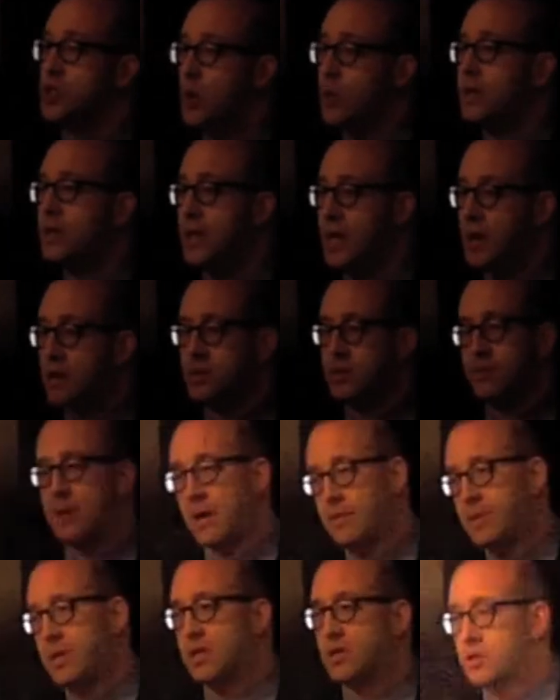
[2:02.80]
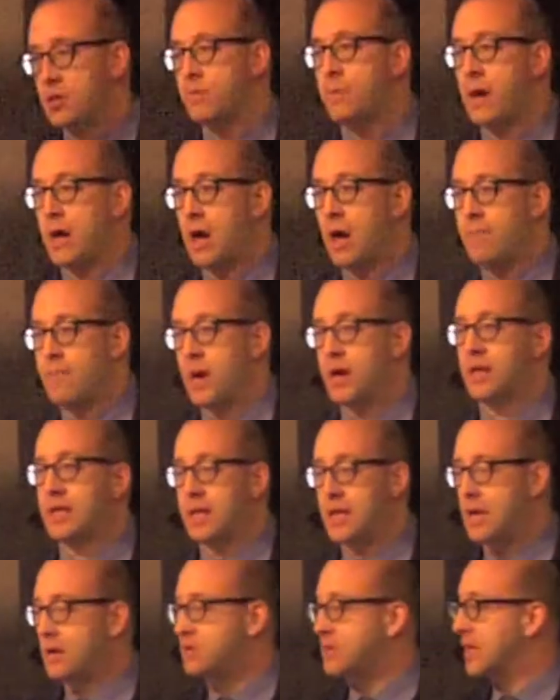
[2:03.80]
pretty no one cares about because they're about,
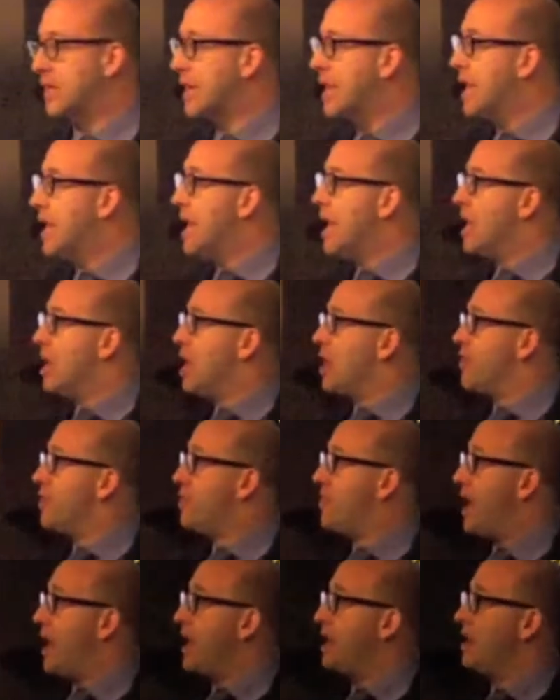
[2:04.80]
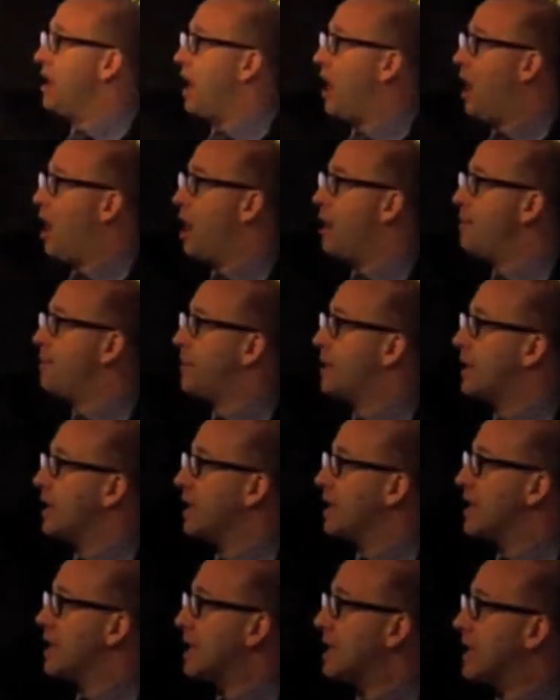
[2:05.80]
about accounting. Then
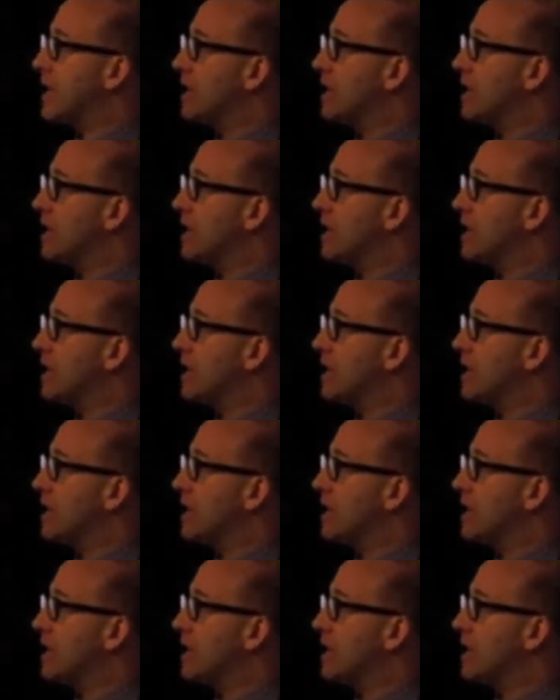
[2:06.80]
um,